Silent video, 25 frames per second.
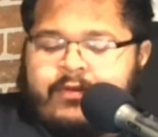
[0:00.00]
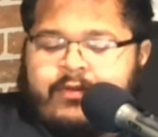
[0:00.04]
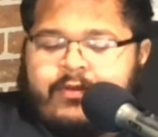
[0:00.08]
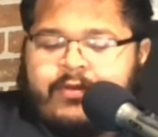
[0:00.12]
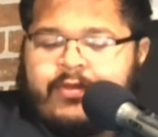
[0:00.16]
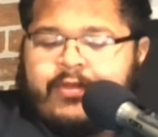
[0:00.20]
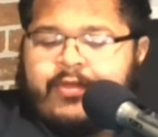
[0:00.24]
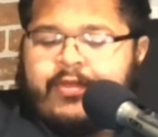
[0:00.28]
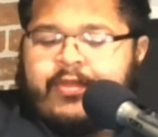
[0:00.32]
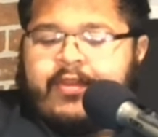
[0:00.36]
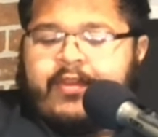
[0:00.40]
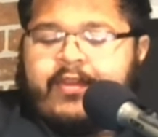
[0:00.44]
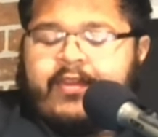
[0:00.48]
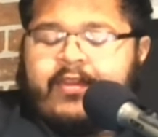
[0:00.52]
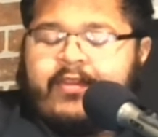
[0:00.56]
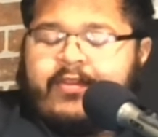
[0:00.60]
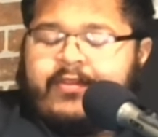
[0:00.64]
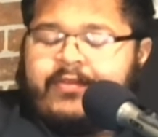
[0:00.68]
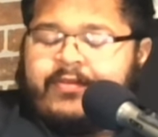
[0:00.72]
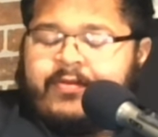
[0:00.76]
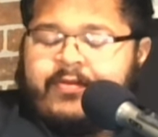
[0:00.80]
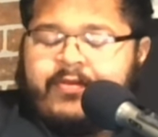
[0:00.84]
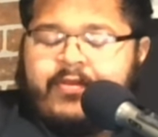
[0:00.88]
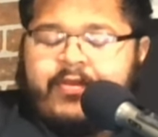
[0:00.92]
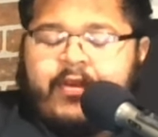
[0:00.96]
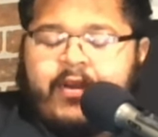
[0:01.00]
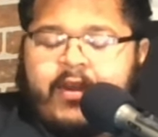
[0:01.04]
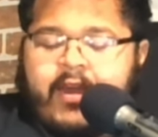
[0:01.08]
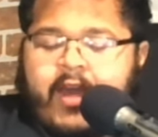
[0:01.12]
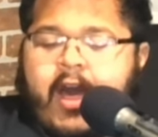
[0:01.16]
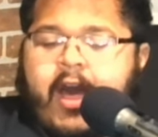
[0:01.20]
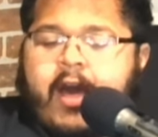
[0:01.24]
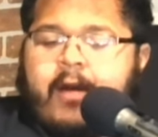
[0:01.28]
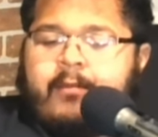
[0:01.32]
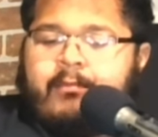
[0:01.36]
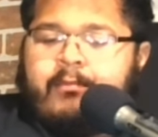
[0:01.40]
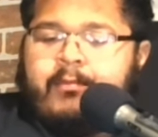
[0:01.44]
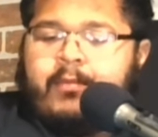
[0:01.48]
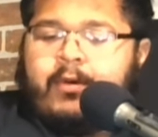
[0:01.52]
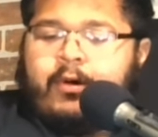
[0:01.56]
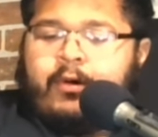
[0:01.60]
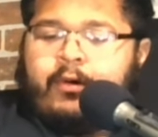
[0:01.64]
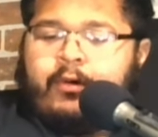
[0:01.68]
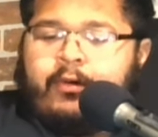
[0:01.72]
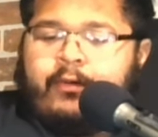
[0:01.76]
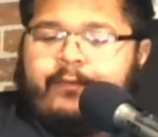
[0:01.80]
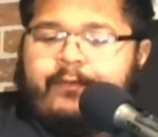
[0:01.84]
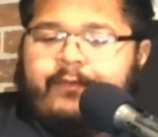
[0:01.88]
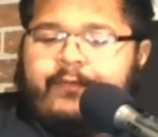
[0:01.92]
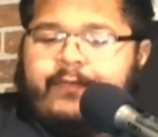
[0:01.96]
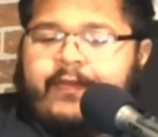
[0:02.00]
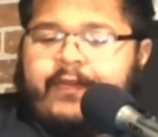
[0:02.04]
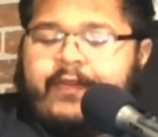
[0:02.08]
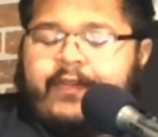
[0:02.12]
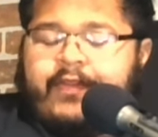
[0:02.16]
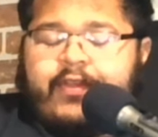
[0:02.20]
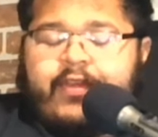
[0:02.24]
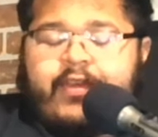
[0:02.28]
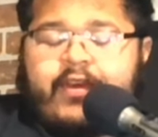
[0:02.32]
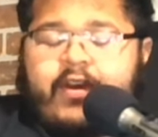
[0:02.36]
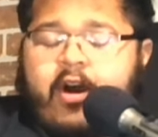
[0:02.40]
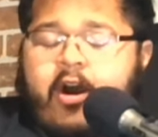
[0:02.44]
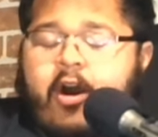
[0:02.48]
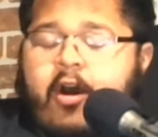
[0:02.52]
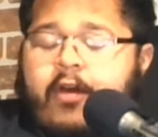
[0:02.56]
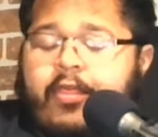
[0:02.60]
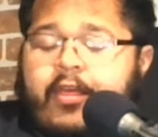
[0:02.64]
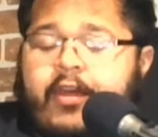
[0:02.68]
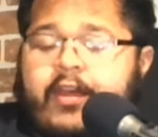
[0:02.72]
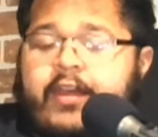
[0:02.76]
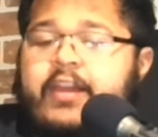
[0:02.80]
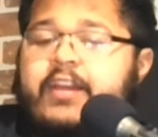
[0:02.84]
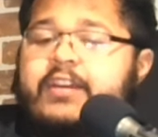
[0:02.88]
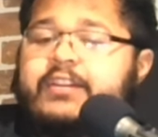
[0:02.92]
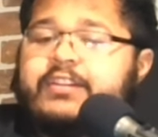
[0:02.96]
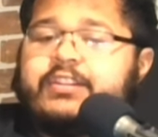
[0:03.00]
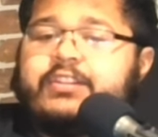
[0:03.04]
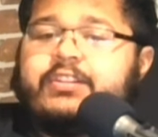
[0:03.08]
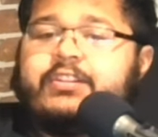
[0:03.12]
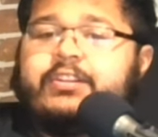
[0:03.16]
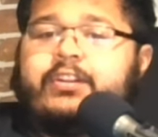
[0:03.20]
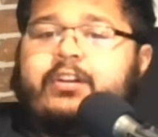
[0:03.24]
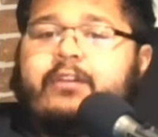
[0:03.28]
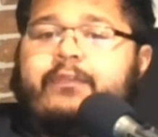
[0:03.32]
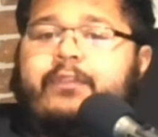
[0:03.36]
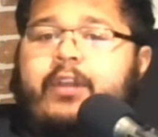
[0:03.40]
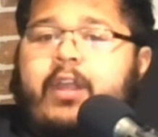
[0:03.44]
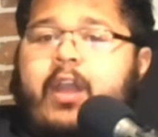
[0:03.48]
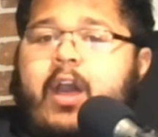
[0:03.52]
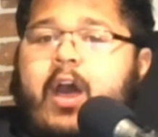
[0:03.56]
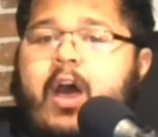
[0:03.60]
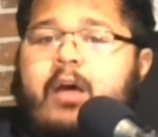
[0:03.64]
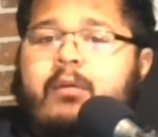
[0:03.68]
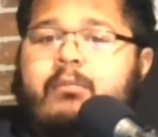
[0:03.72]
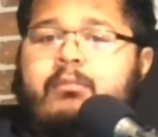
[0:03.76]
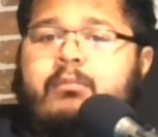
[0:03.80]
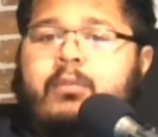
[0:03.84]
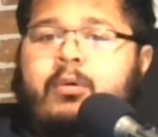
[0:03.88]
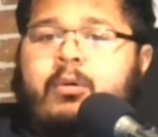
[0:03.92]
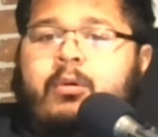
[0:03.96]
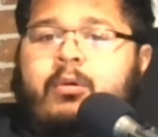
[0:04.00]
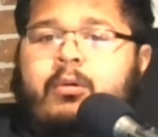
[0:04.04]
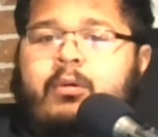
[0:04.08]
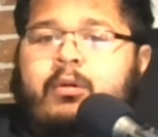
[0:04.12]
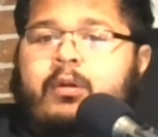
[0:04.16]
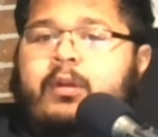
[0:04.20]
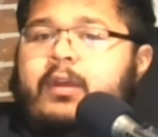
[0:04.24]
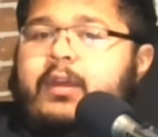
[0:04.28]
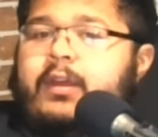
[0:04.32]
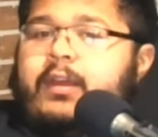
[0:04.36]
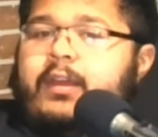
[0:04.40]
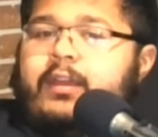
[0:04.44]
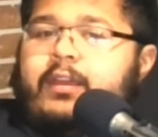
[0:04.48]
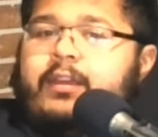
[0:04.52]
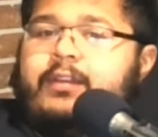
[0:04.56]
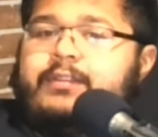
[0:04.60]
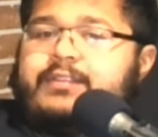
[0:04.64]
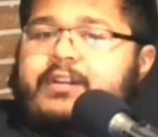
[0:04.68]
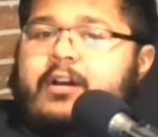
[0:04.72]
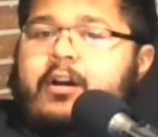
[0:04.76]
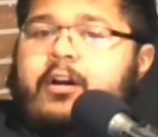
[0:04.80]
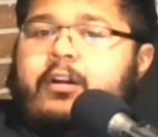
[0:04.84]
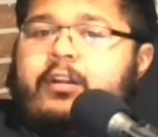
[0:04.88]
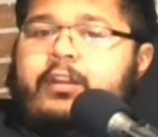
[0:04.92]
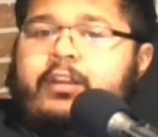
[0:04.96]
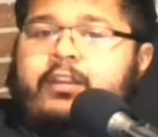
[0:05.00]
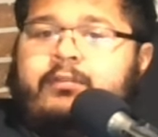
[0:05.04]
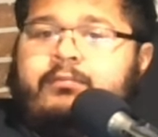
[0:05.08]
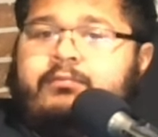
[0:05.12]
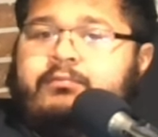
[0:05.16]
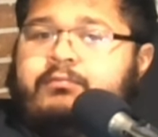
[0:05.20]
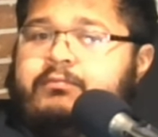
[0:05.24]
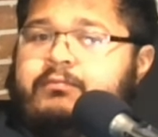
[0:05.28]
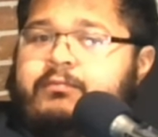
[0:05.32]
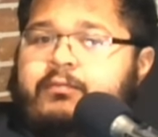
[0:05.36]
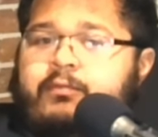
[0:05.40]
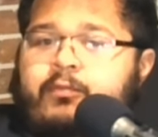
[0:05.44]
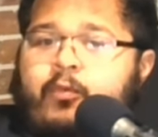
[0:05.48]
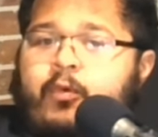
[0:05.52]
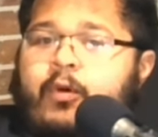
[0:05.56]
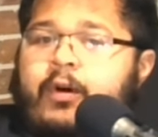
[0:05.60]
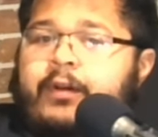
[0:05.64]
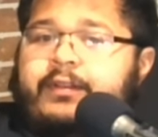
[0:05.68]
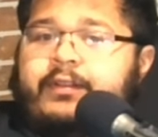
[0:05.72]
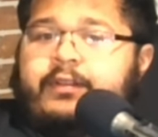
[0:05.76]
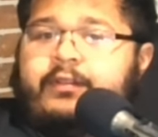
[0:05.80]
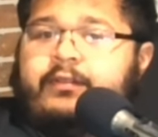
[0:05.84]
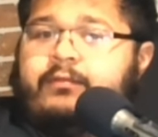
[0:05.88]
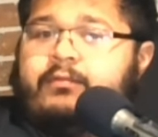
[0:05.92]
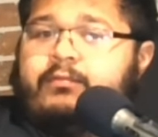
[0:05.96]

the Cotton Bowl, the history of the Cotton Bowl is already one